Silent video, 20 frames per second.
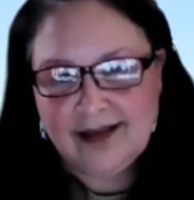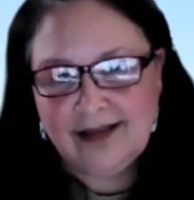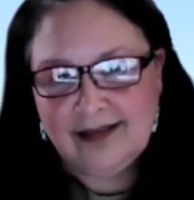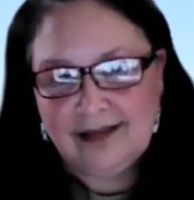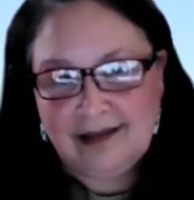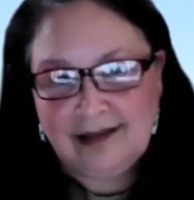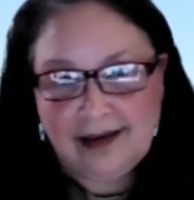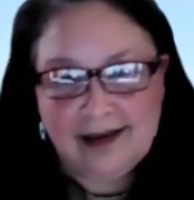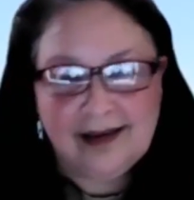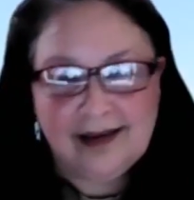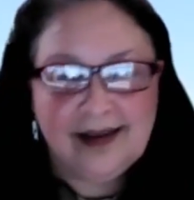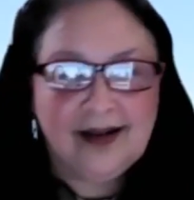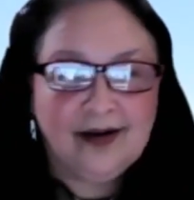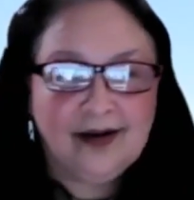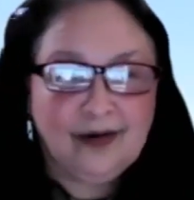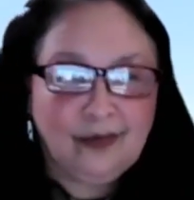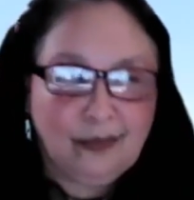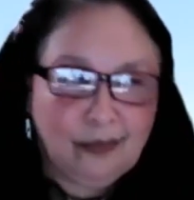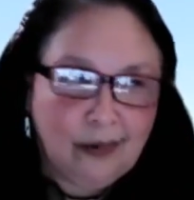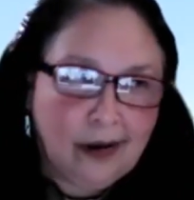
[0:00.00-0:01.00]
Like, you
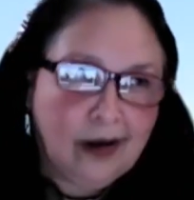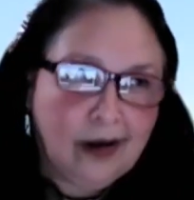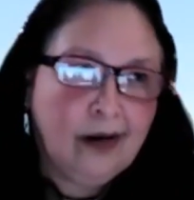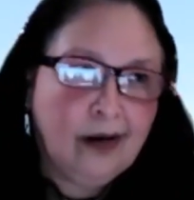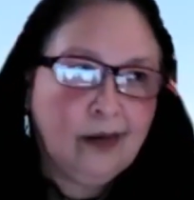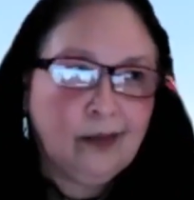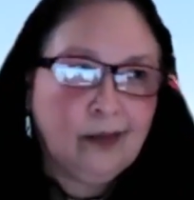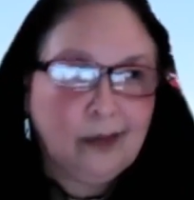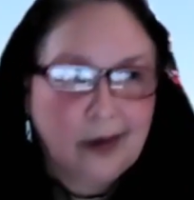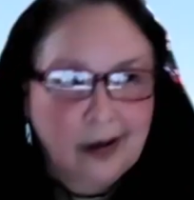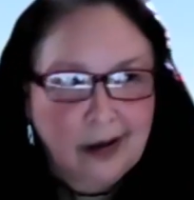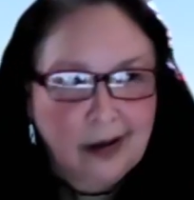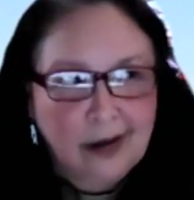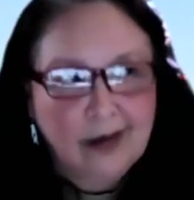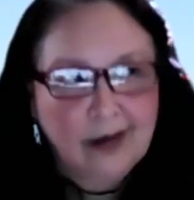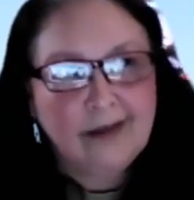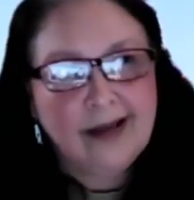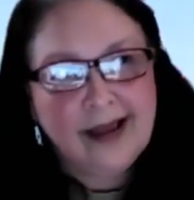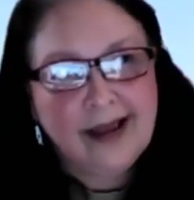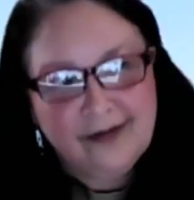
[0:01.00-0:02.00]
know, wah,
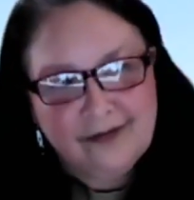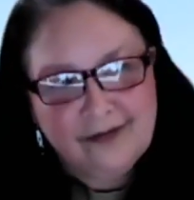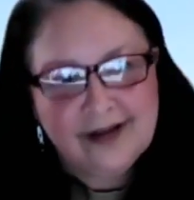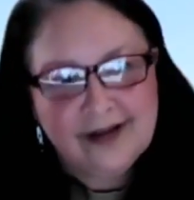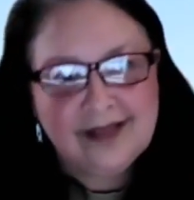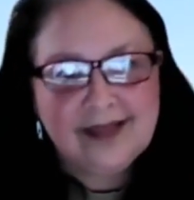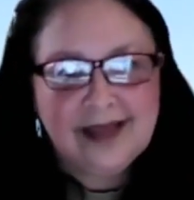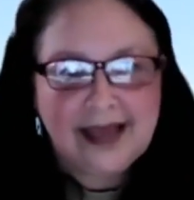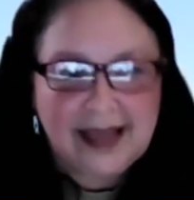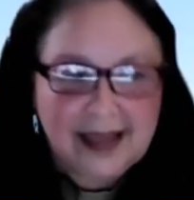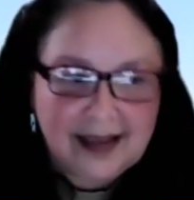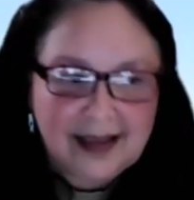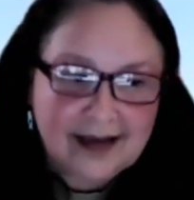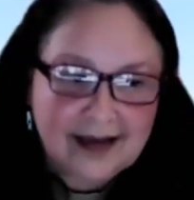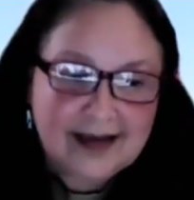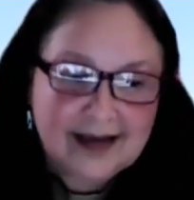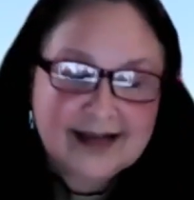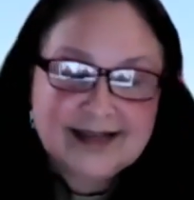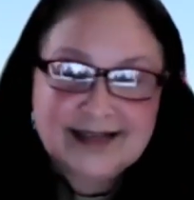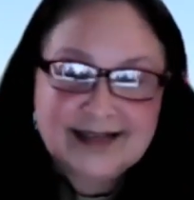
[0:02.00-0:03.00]
wah, everything
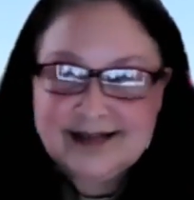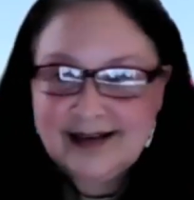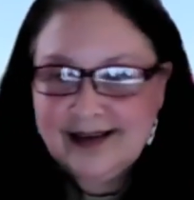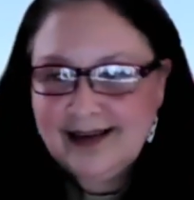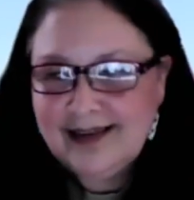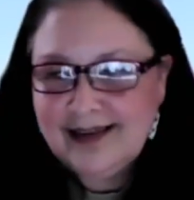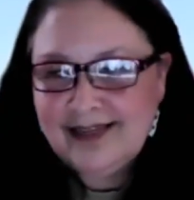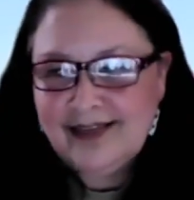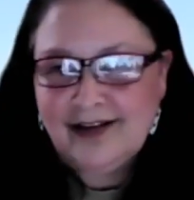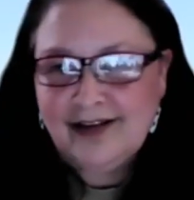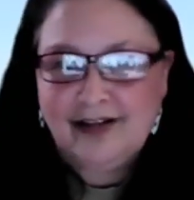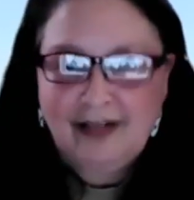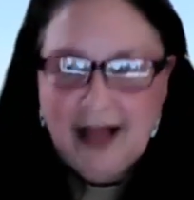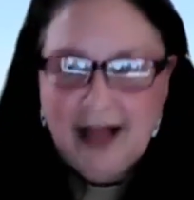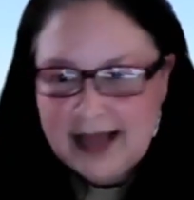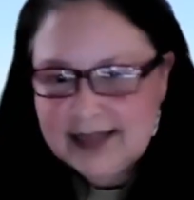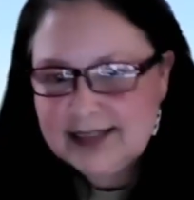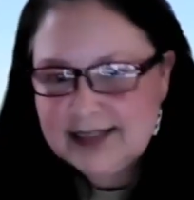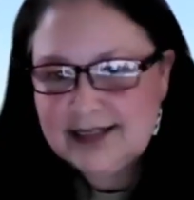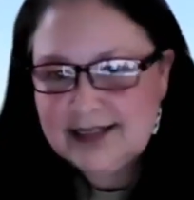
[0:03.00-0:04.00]
is, the
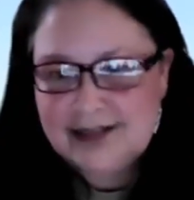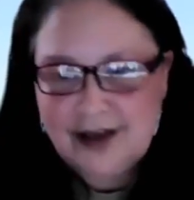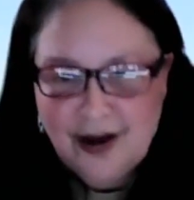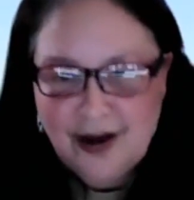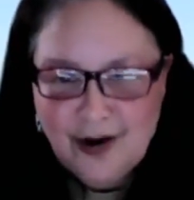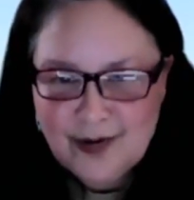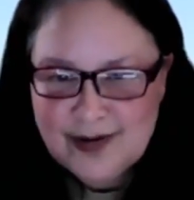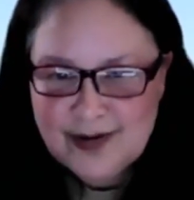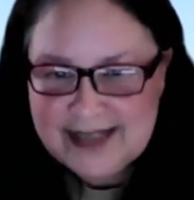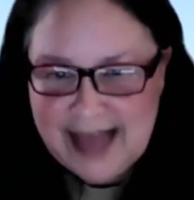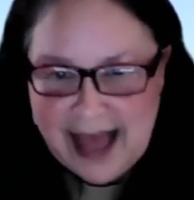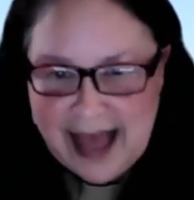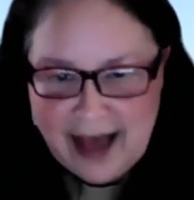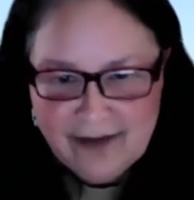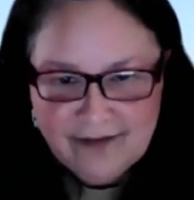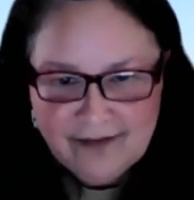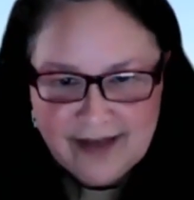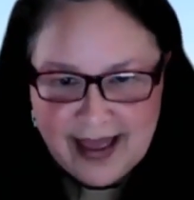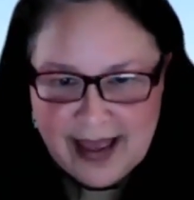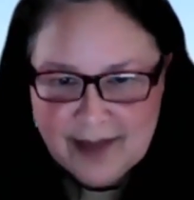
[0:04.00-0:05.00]
glass is always
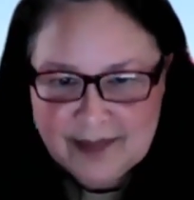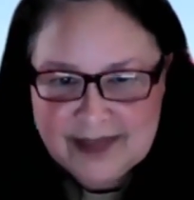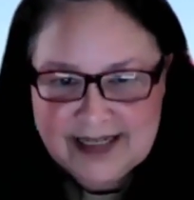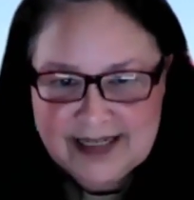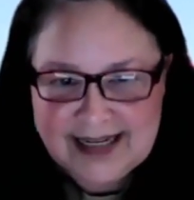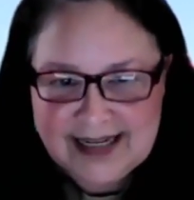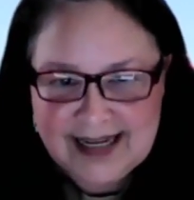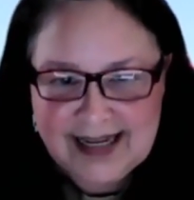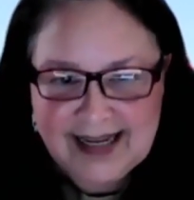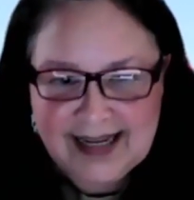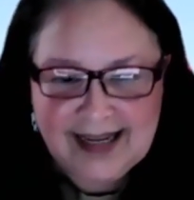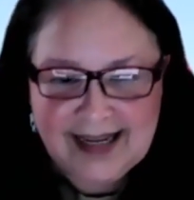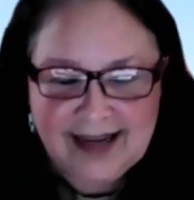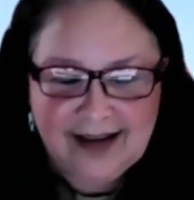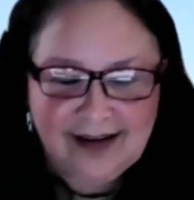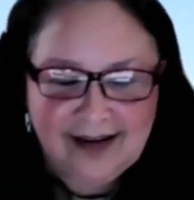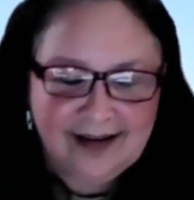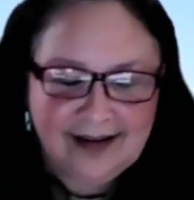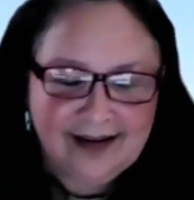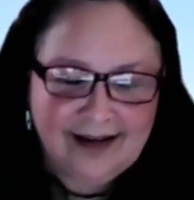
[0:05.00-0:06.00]
half
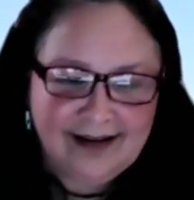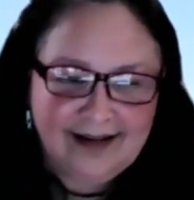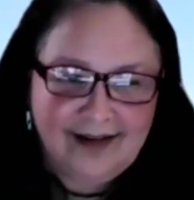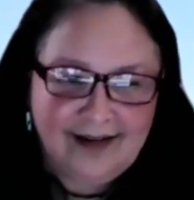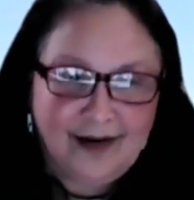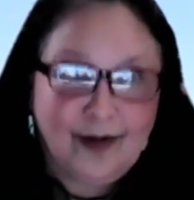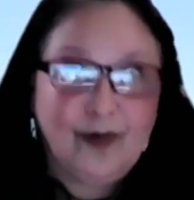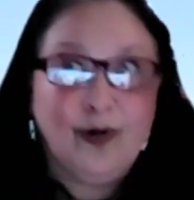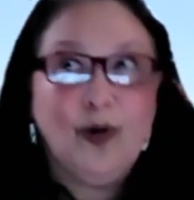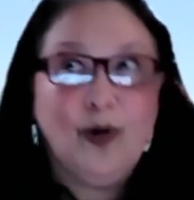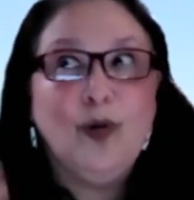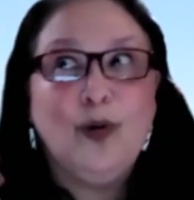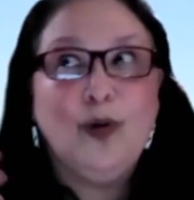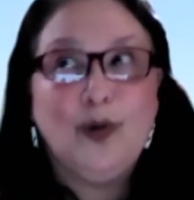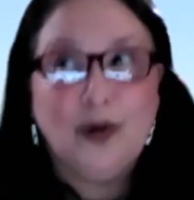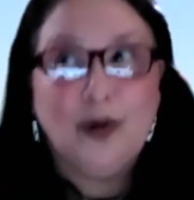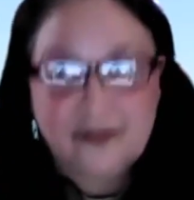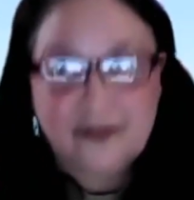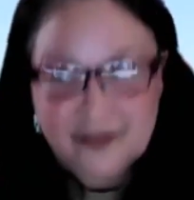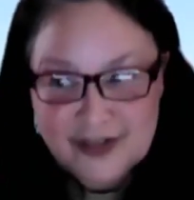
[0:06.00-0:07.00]
empty
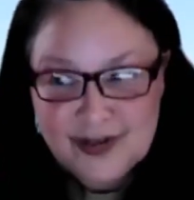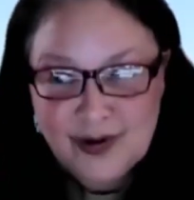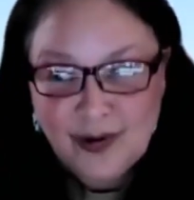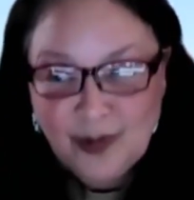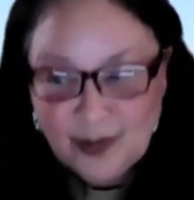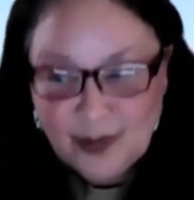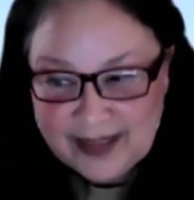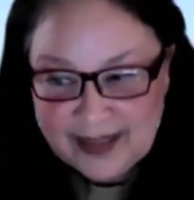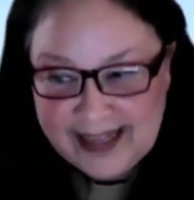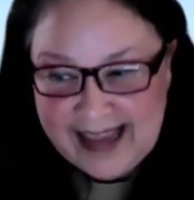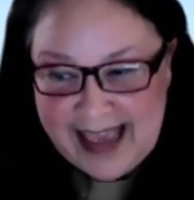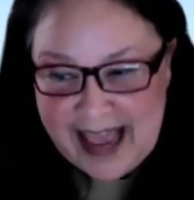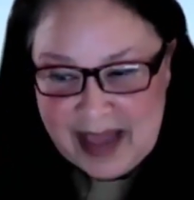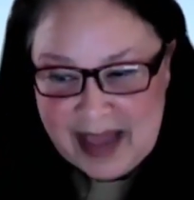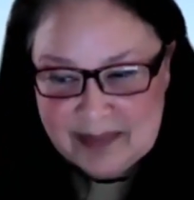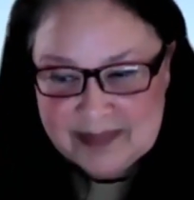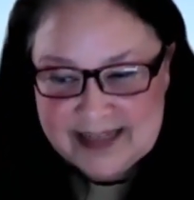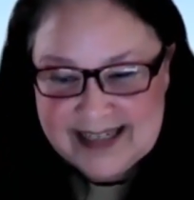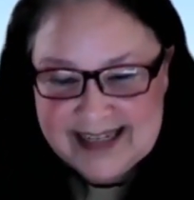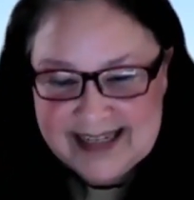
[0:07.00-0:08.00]
or totally
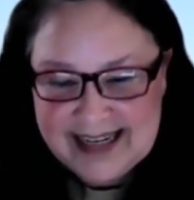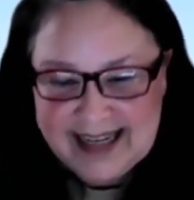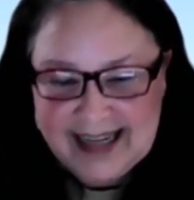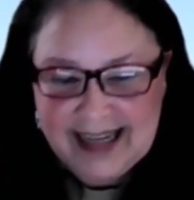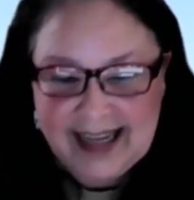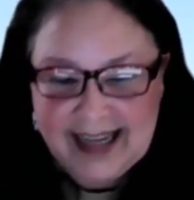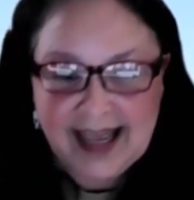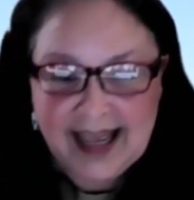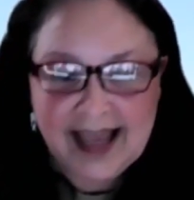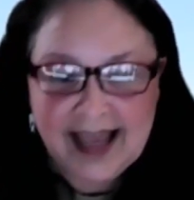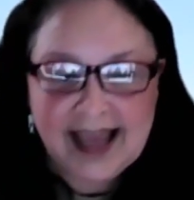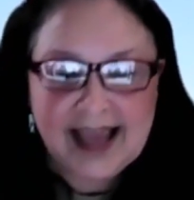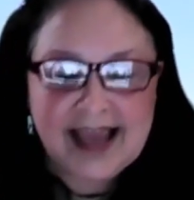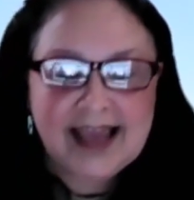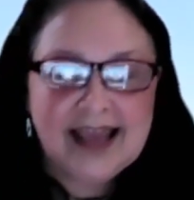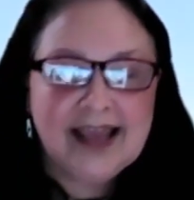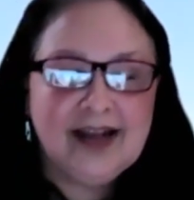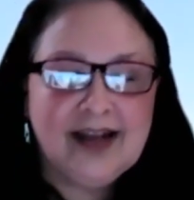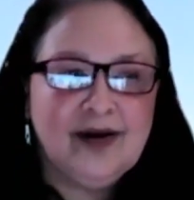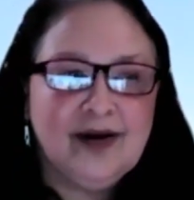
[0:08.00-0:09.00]
empty,
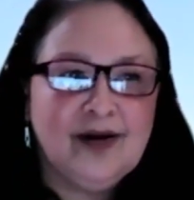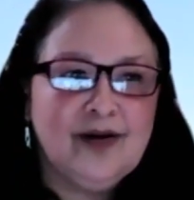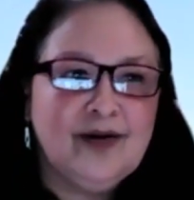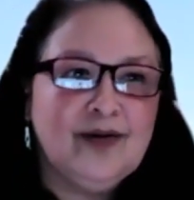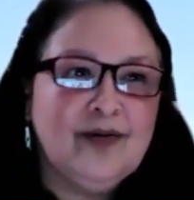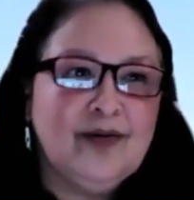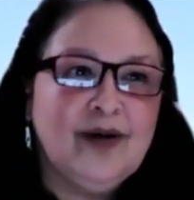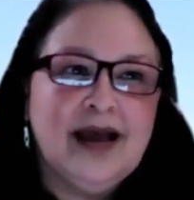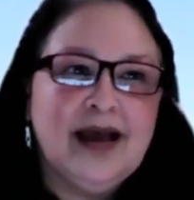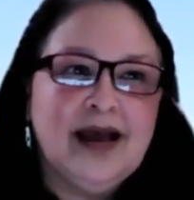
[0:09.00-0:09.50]
you know,